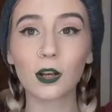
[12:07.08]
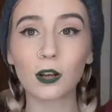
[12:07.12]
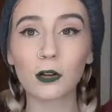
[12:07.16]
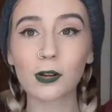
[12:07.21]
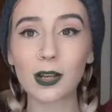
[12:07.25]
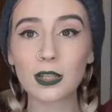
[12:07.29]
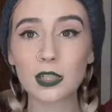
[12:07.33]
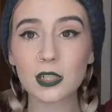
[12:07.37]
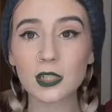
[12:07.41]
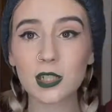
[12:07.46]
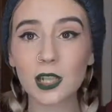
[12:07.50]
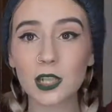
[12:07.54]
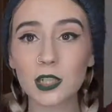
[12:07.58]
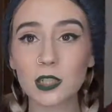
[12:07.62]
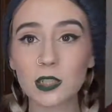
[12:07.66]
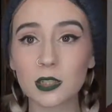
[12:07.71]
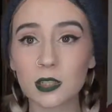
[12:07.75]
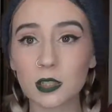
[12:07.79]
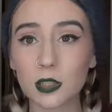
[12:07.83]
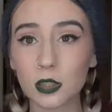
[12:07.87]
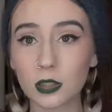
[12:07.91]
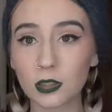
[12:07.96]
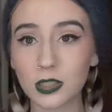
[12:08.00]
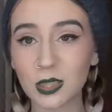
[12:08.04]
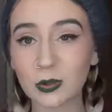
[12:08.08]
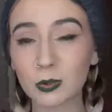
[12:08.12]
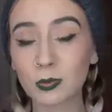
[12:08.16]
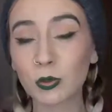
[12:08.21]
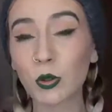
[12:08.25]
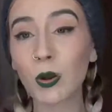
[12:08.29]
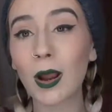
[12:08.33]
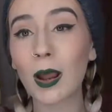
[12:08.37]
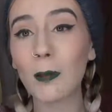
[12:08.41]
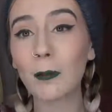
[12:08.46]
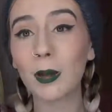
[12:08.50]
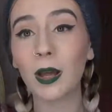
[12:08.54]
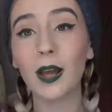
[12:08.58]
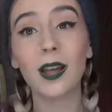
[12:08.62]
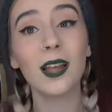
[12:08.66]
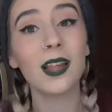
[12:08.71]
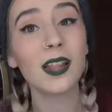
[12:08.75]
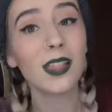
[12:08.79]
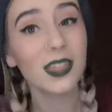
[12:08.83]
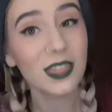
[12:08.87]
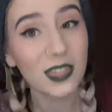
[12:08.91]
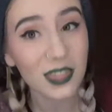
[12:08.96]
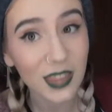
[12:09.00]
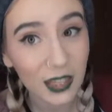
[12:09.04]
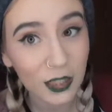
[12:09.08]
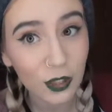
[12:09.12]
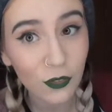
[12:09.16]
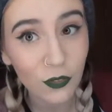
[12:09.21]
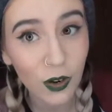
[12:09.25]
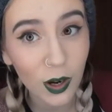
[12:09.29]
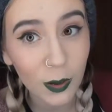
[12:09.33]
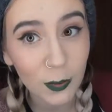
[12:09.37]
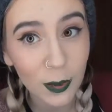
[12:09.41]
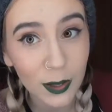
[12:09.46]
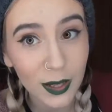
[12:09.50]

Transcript: congratulations, you're a subscriber. Thank you very